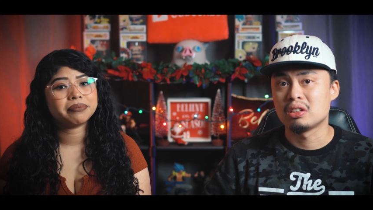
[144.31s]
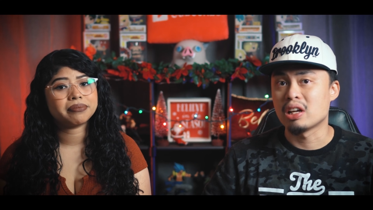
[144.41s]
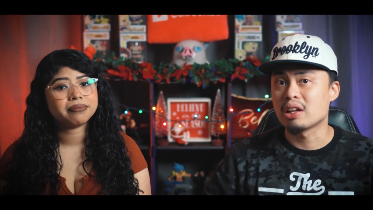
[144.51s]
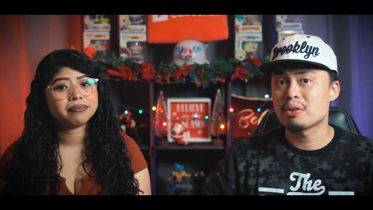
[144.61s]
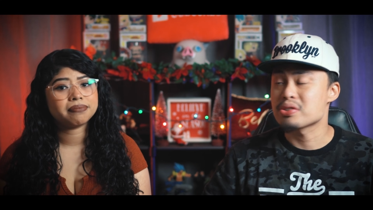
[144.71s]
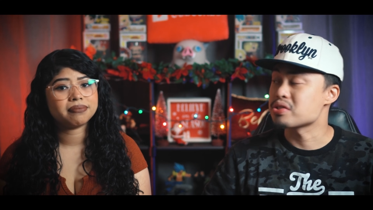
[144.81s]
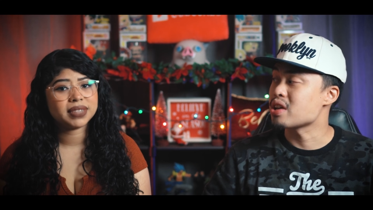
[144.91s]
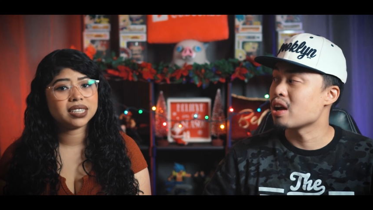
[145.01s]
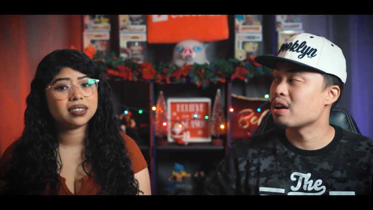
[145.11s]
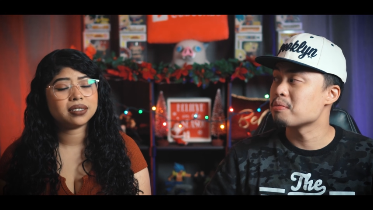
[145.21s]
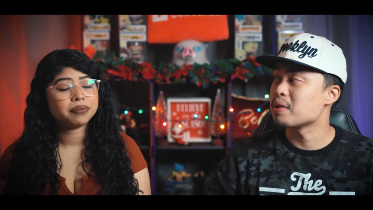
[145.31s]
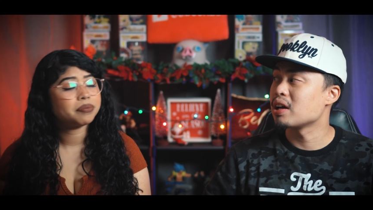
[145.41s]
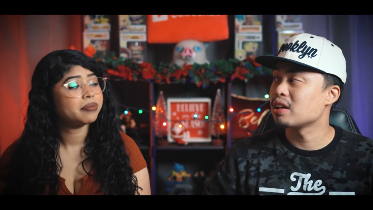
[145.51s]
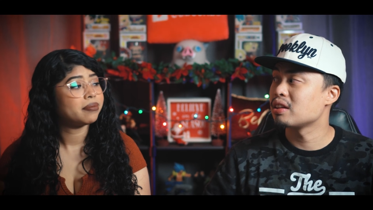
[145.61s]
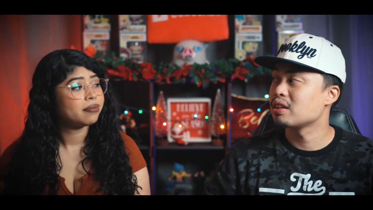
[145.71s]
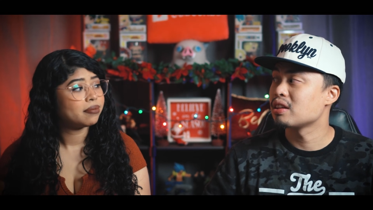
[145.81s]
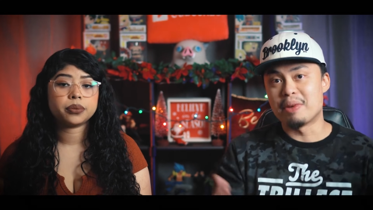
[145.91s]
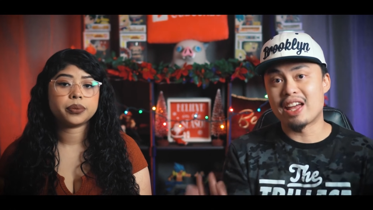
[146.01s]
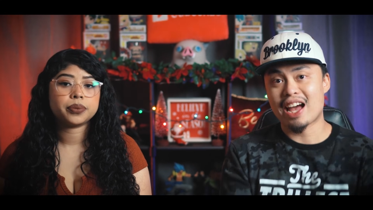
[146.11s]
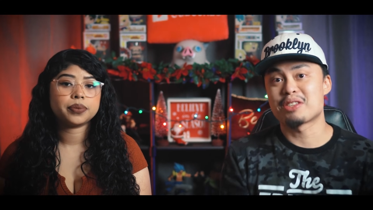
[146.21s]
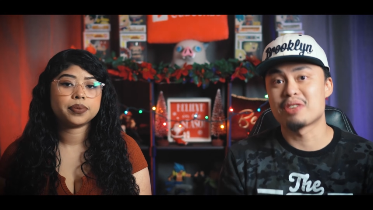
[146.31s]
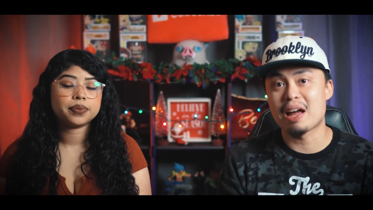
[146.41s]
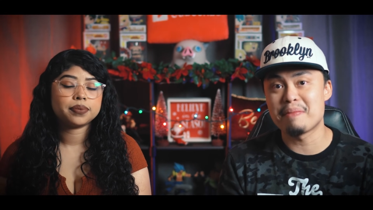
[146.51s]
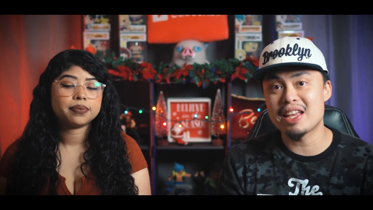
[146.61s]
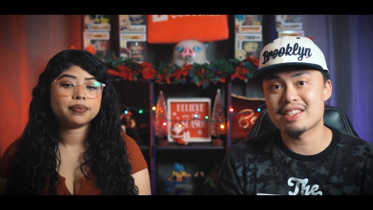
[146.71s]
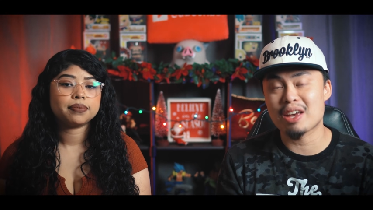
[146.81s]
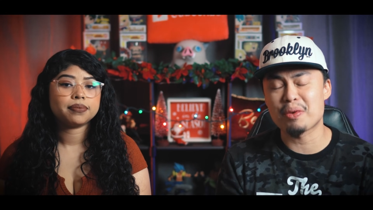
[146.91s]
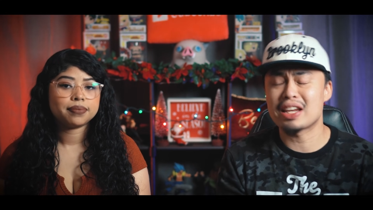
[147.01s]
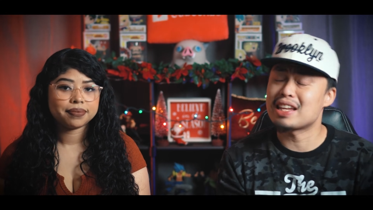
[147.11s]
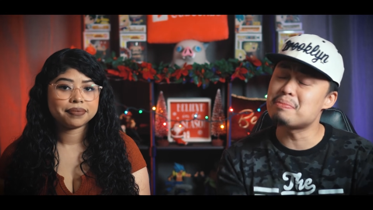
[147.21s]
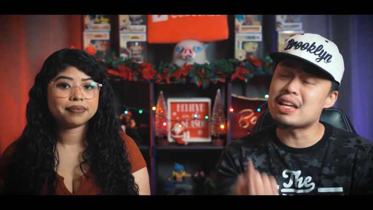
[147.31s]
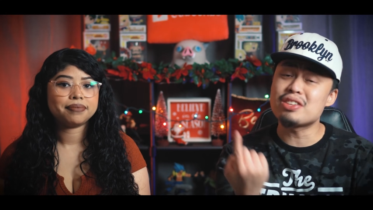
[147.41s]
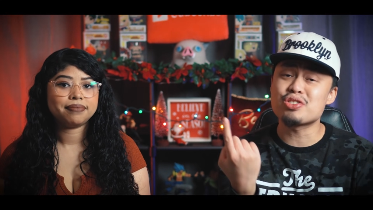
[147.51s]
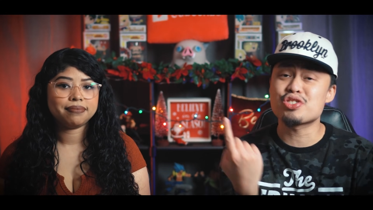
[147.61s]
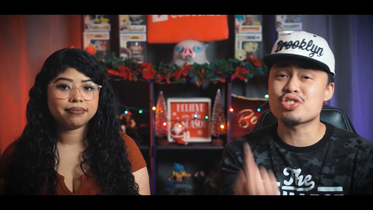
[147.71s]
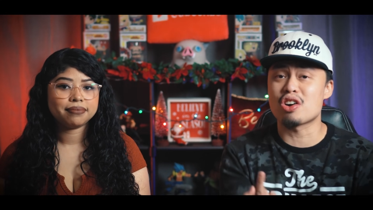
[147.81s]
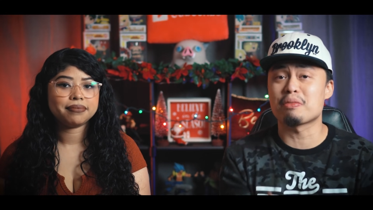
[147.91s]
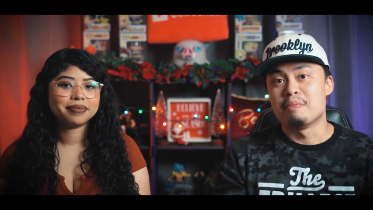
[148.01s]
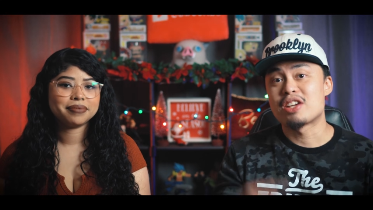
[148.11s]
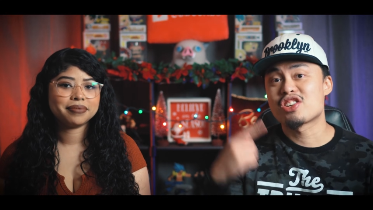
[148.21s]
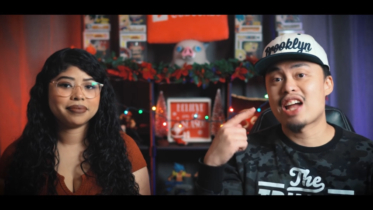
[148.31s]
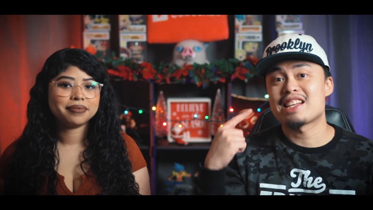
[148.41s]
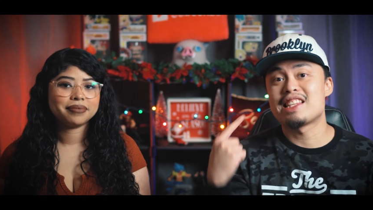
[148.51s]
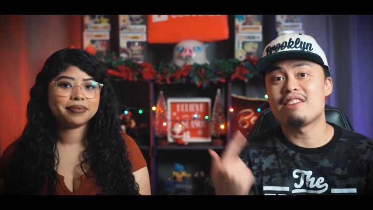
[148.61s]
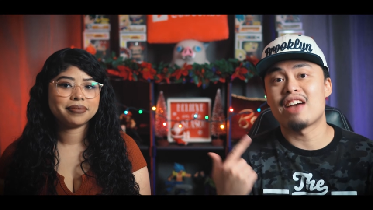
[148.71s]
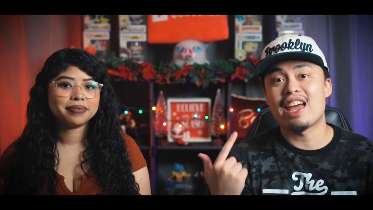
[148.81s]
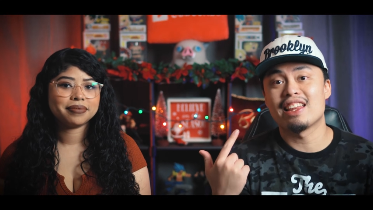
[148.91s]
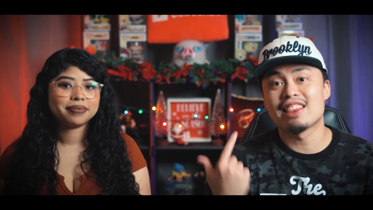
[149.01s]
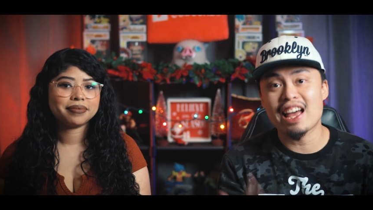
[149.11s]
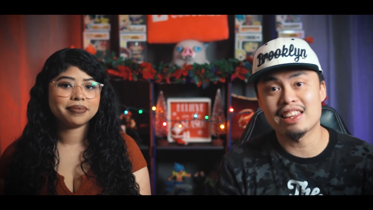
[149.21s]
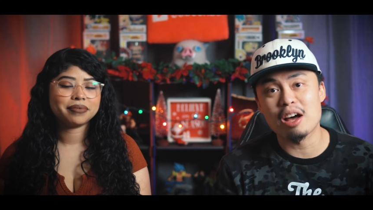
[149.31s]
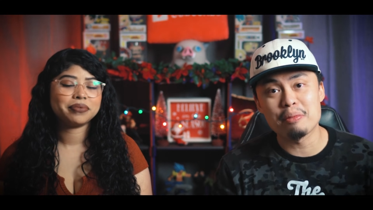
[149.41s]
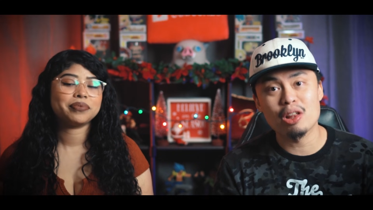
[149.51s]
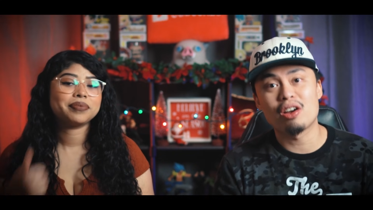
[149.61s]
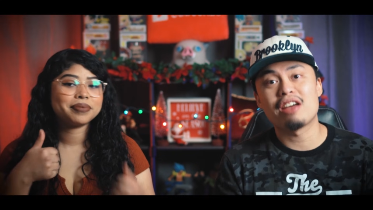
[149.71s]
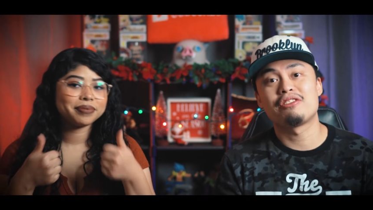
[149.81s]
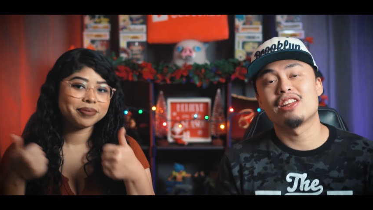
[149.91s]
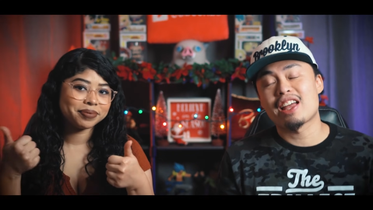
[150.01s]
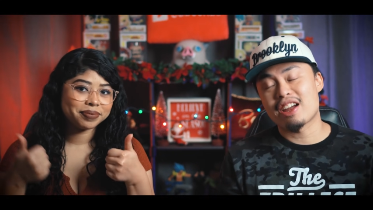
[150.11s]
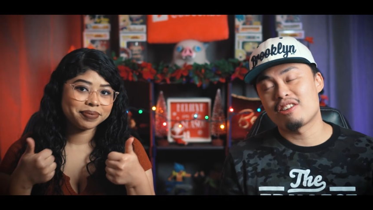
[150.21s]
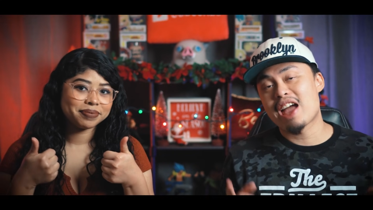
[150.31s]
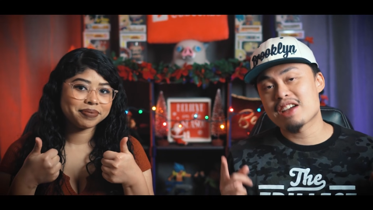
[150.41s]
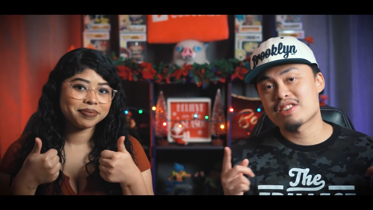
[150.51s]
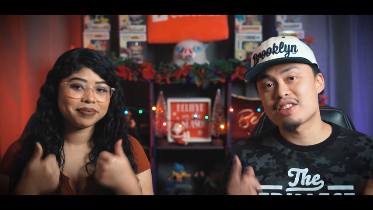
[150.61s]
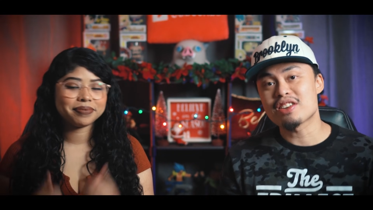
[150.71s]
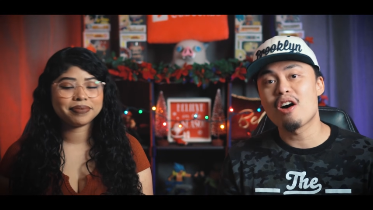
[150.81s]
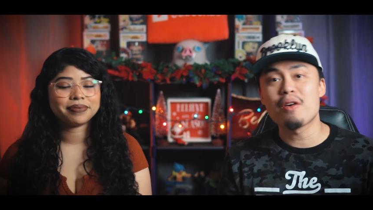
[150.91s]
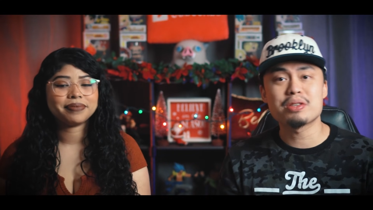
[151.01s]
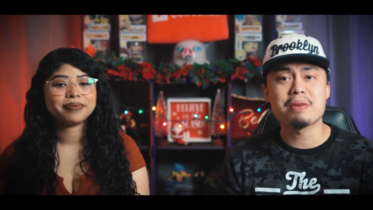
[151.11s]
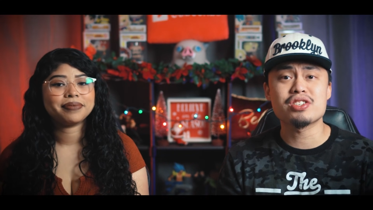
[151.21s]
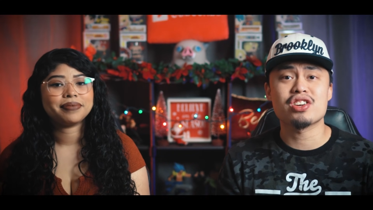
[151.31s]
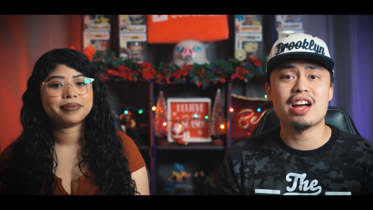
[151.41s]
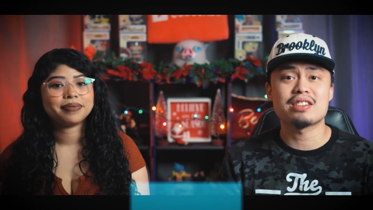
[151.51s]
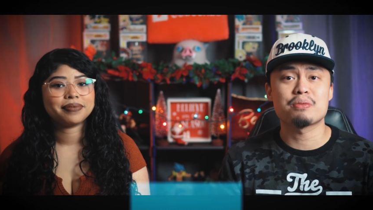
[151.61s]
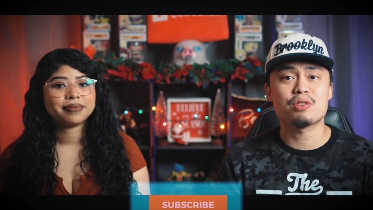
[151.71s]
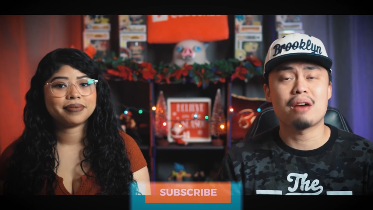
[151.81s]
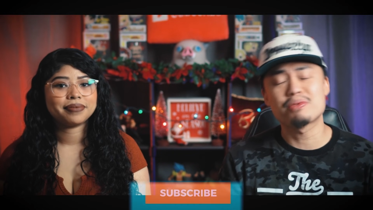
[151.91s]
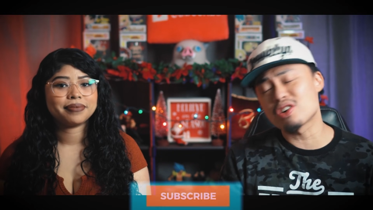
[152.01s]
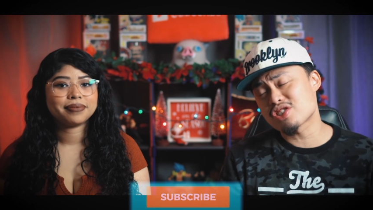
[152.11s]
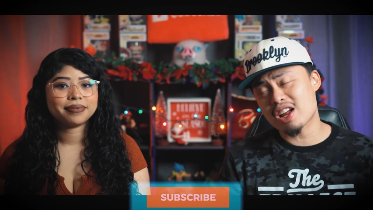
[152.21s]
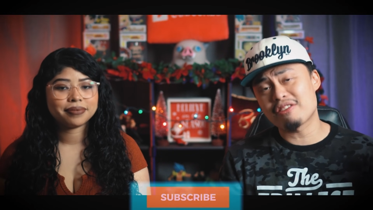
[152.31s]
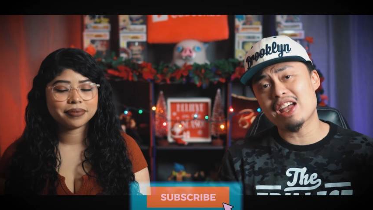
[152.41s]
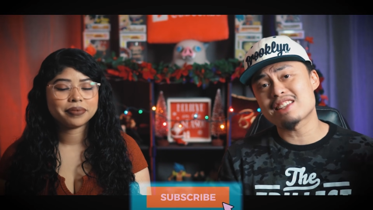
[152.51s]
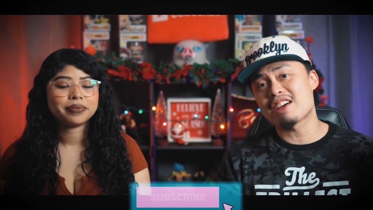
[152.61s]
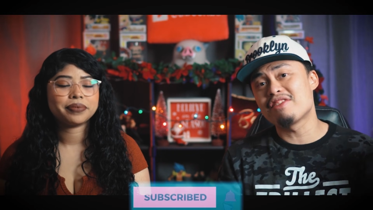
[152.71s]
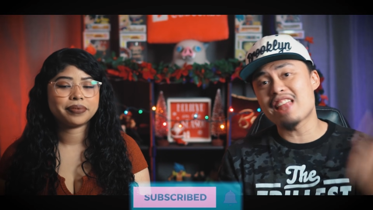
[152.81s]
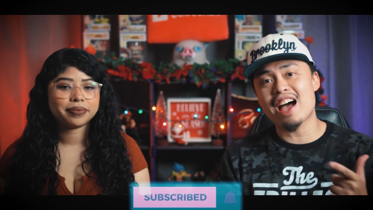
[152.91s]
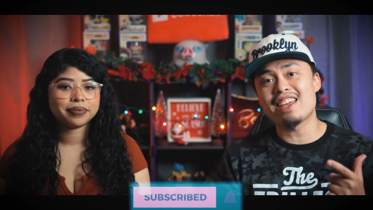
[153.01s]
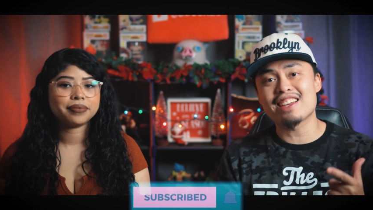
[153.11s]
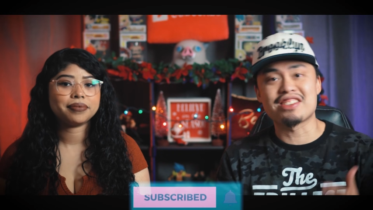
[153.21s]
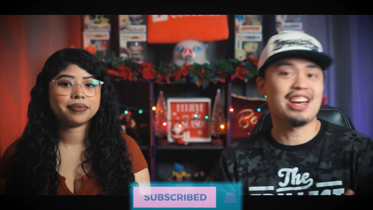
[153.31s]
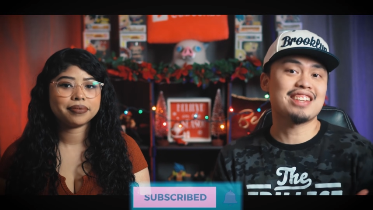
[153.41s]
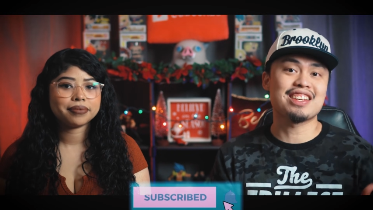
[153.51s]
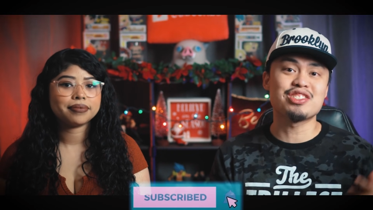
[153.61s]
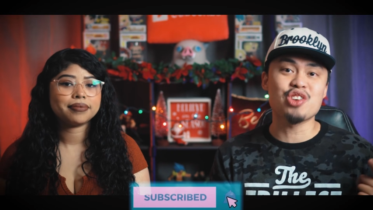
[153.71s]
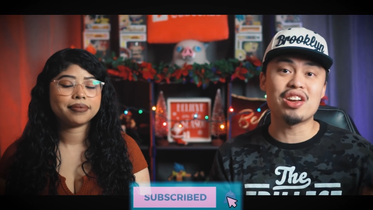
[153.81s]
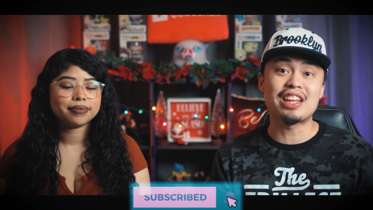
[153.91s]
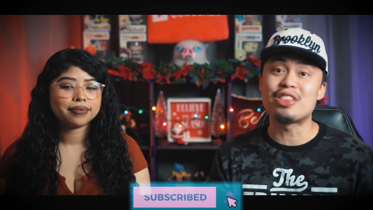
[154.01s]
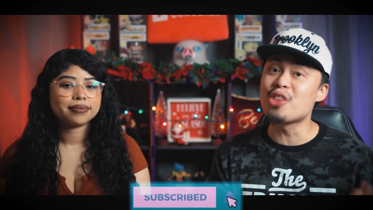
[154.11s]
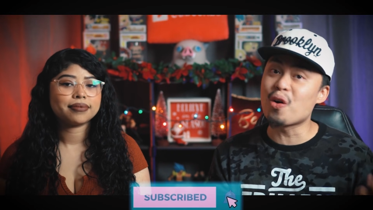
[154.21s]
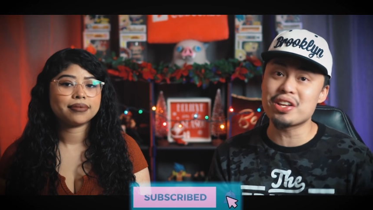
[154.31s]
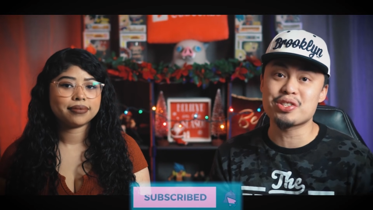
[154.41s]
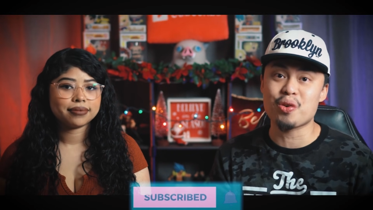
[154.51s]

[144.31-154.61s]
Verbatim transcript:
Speaker 1: Yeah, they were scared, man. But you guys, with that being said, we're gonna keep the intro short. Make sure you guys leave a like down below if you like our reaction. As always, make sure you guys subscribe to our channel if you guys have not yet so you guys can join the Notice